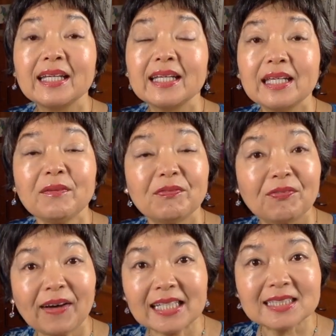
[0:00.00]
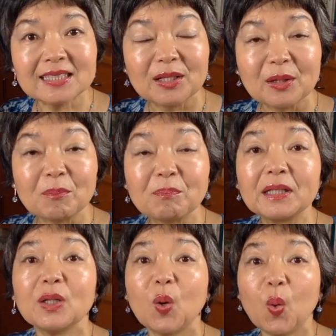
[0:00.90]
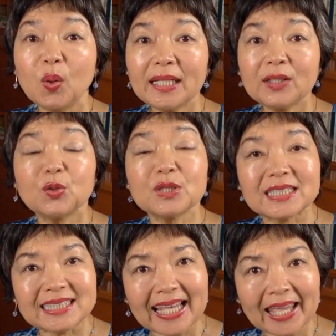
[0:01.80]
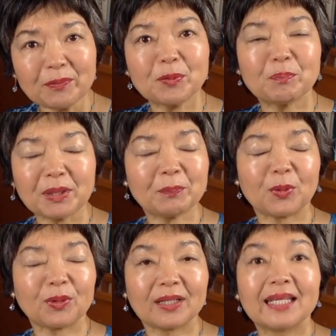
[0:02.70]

He fights, but only to save people,